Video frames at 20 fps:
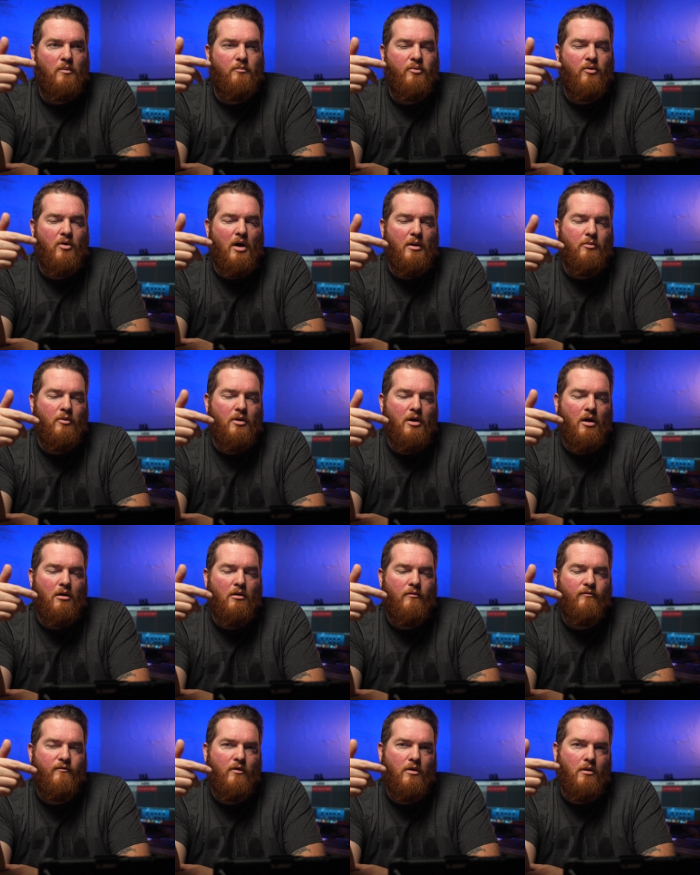probably
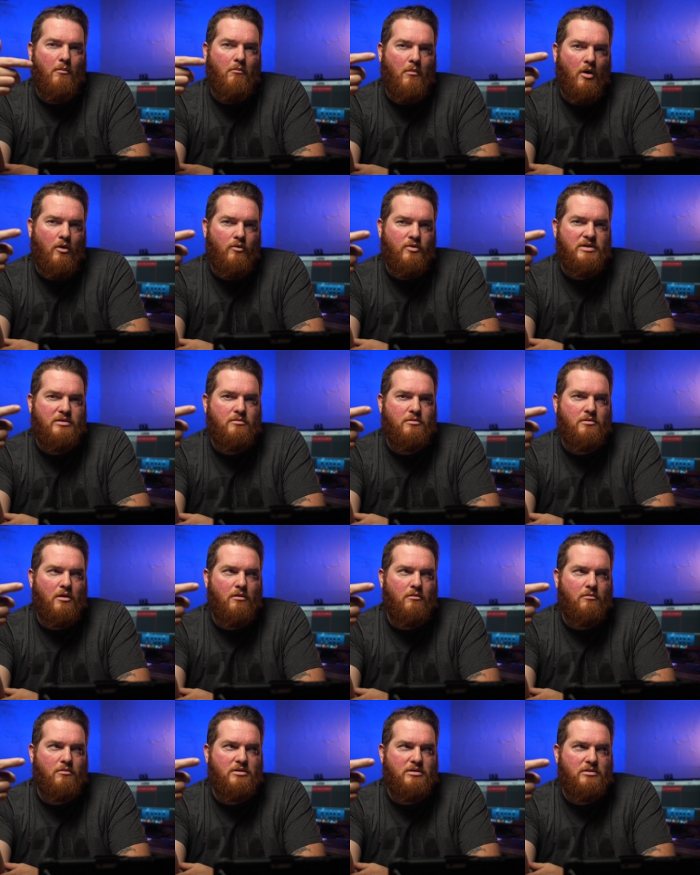aren't for the
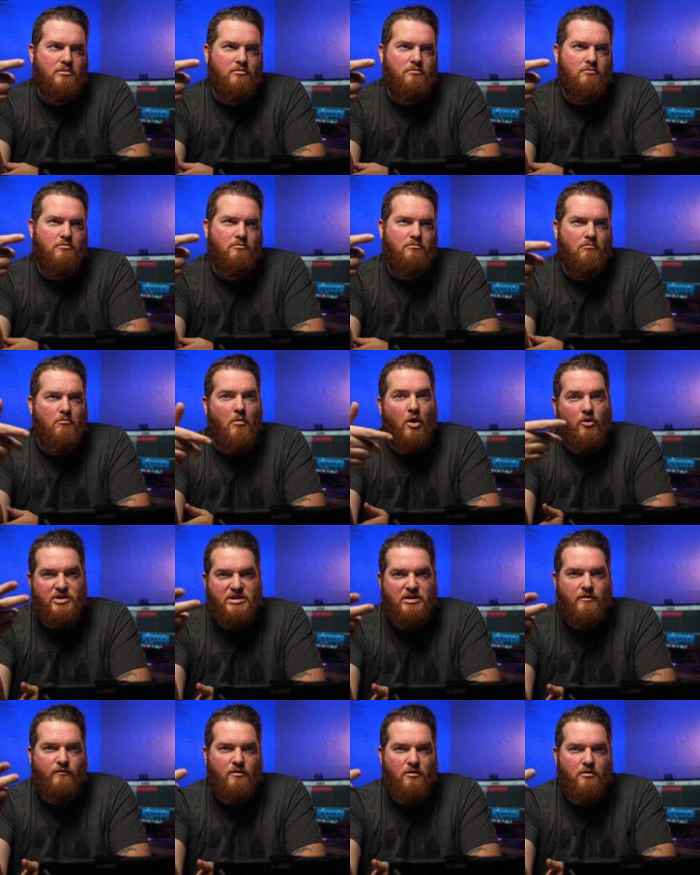
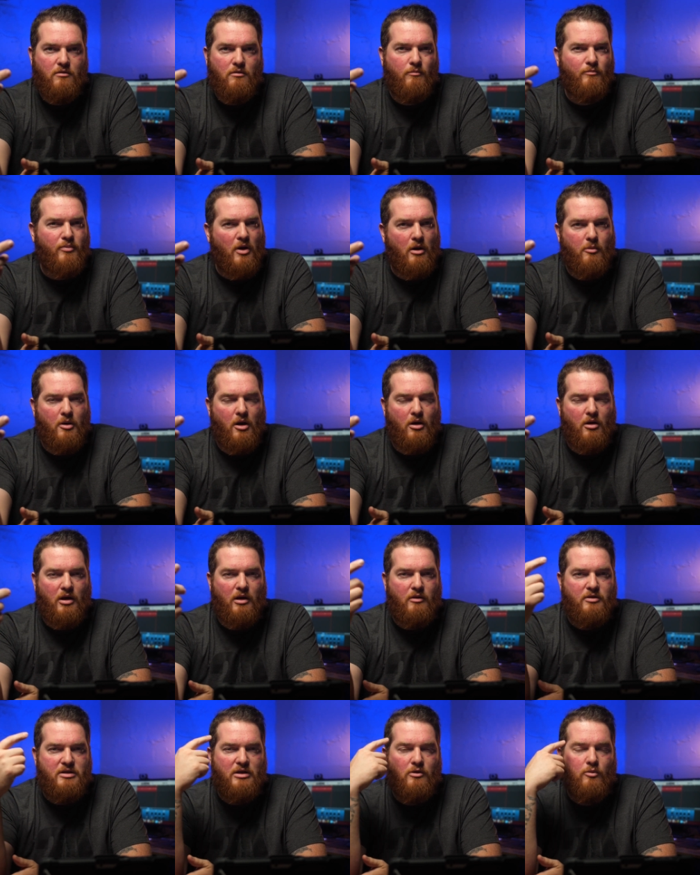most of you probably aren't
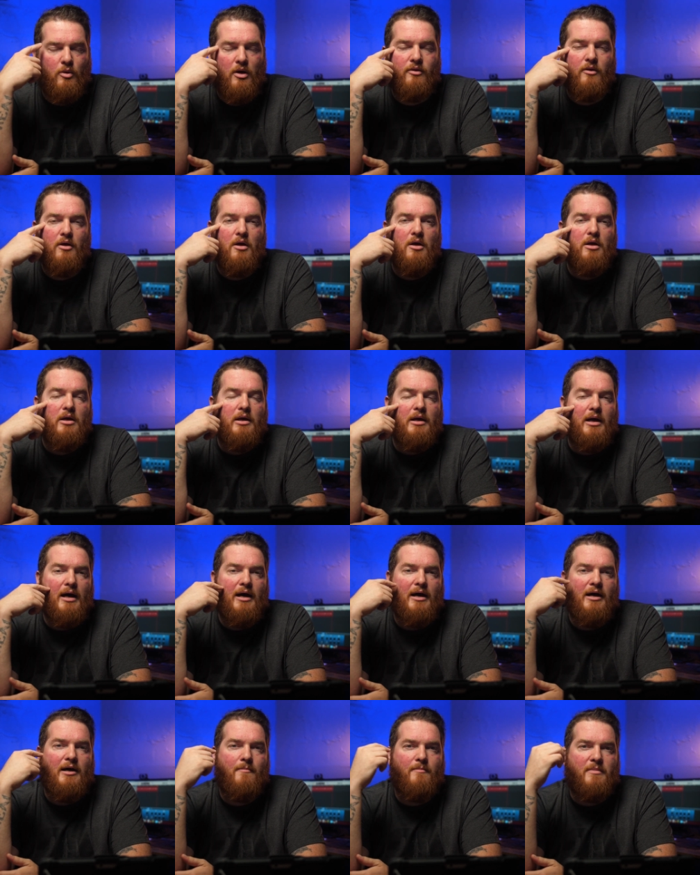going to deal with.
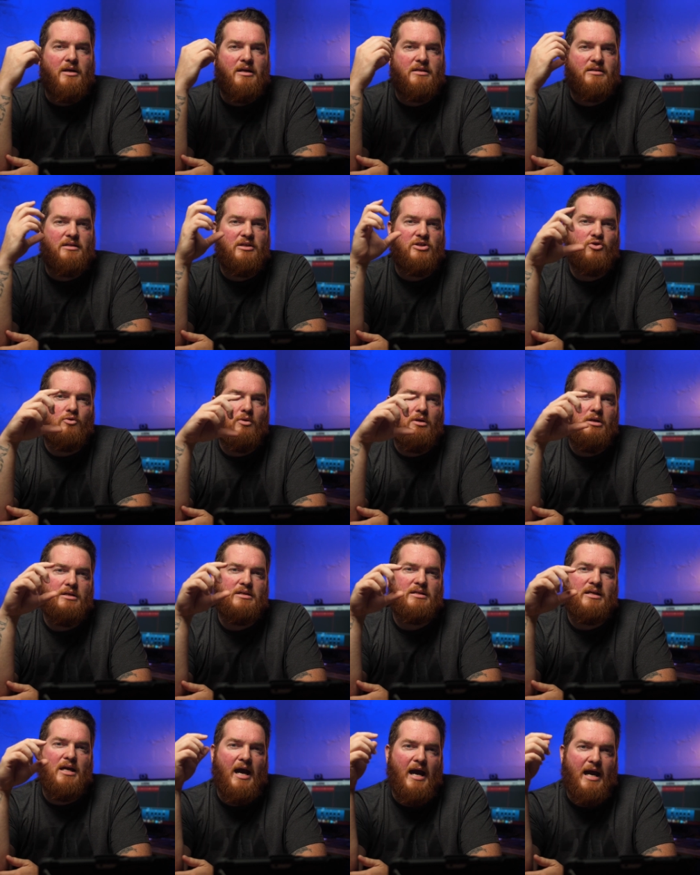Is the screen
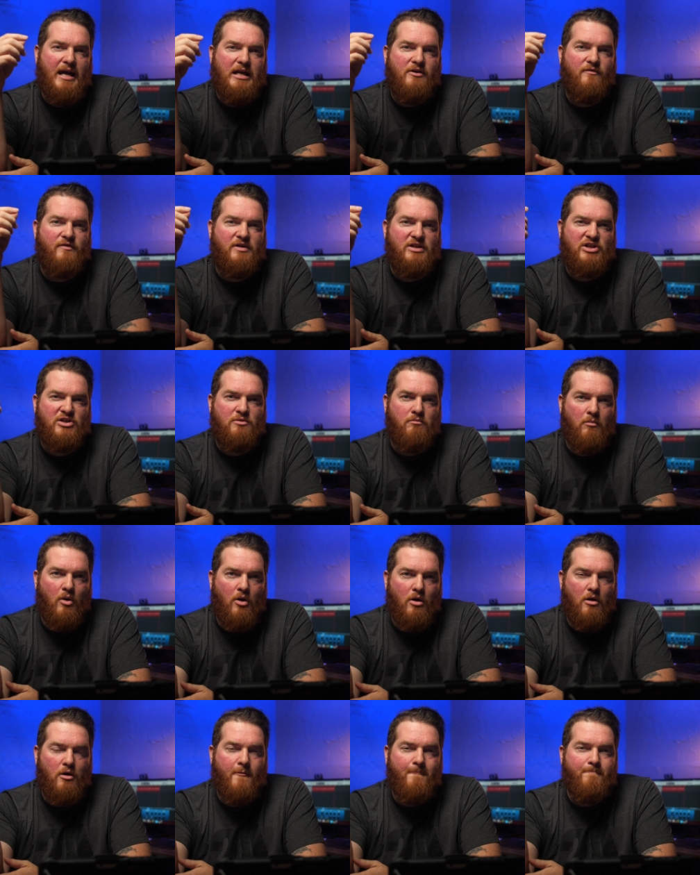is kind of
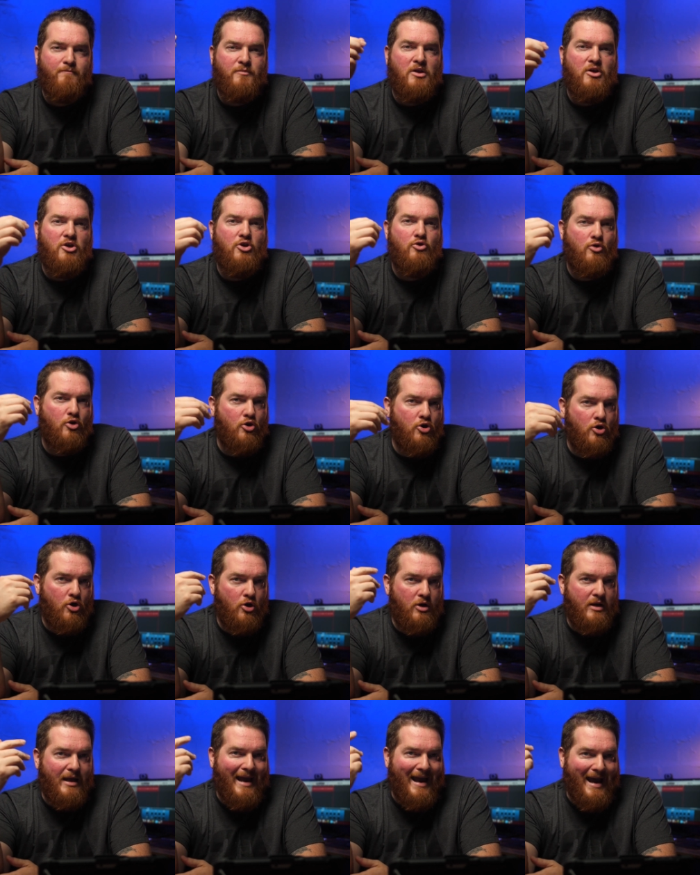small. You
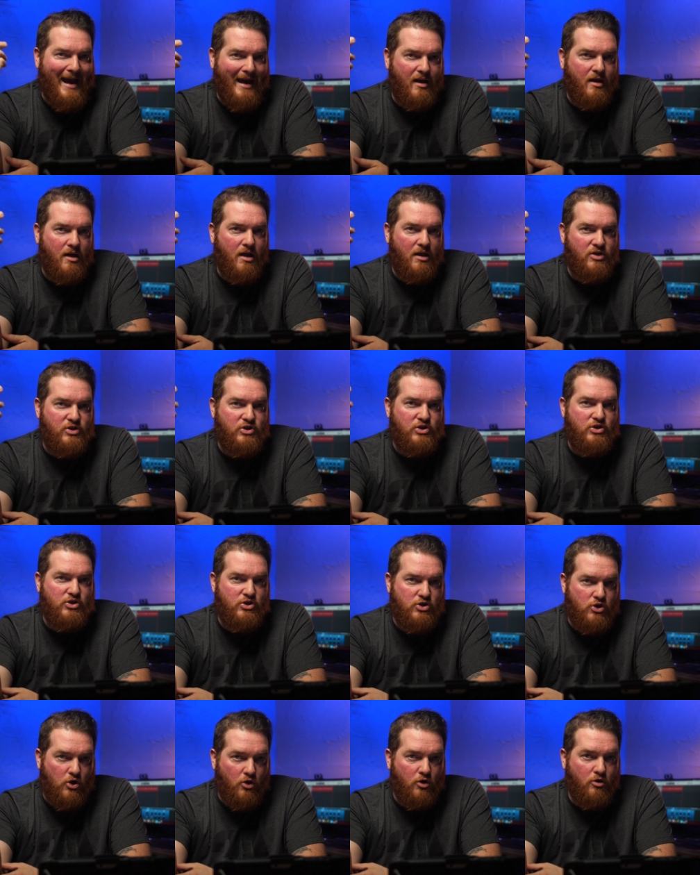could add an
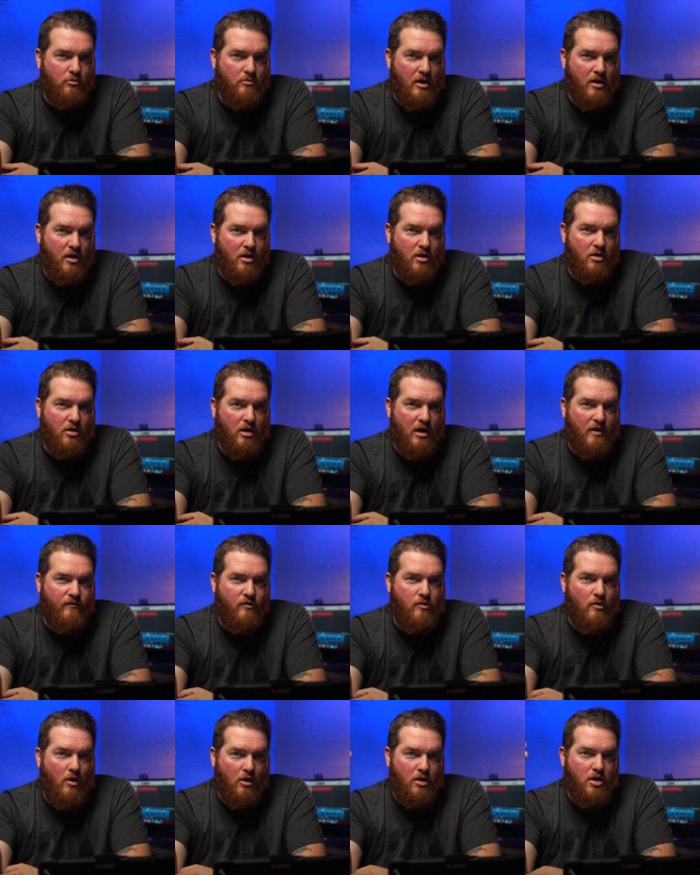external monitor
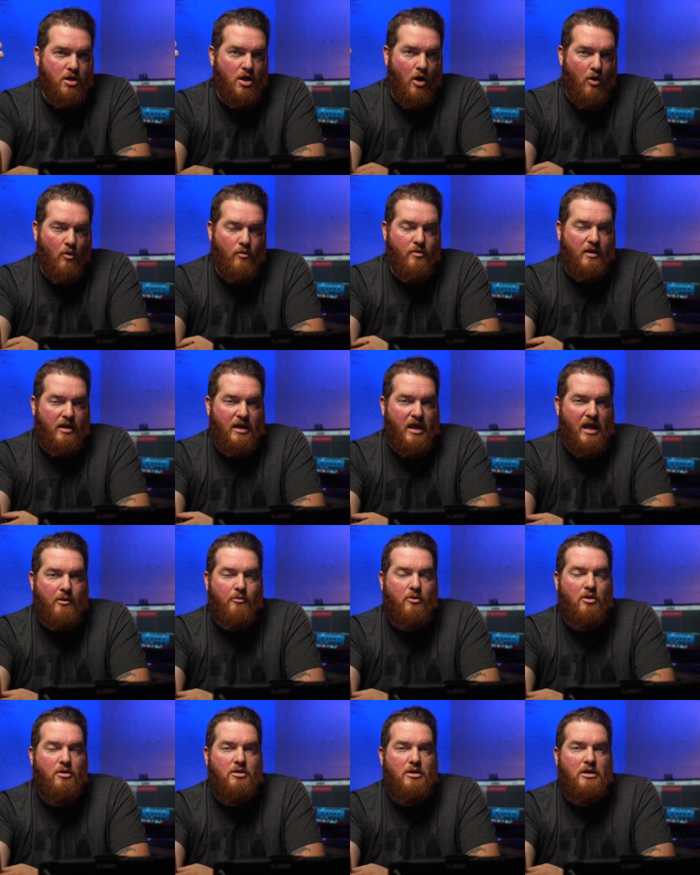if you already own the
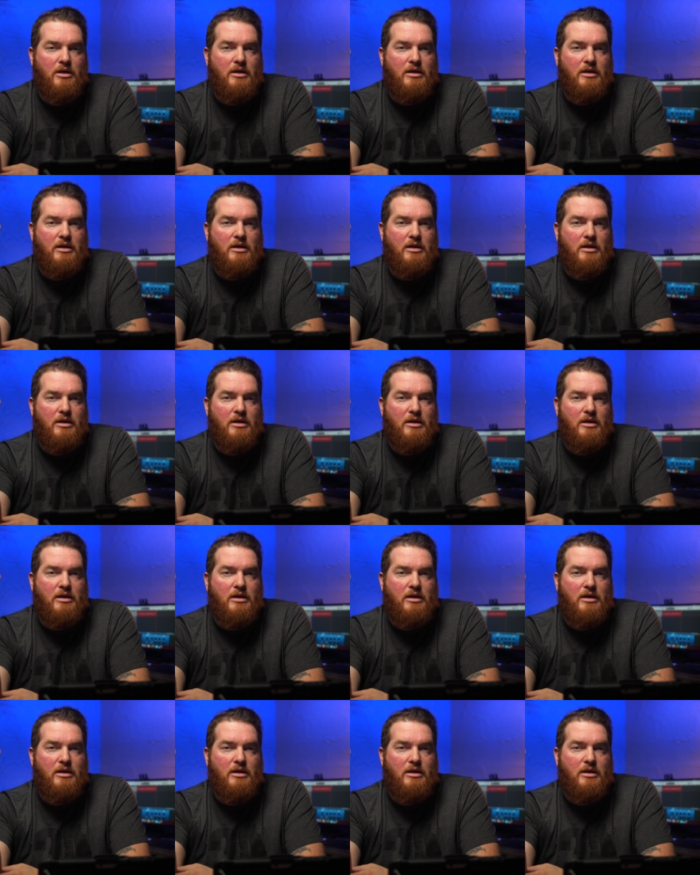camera.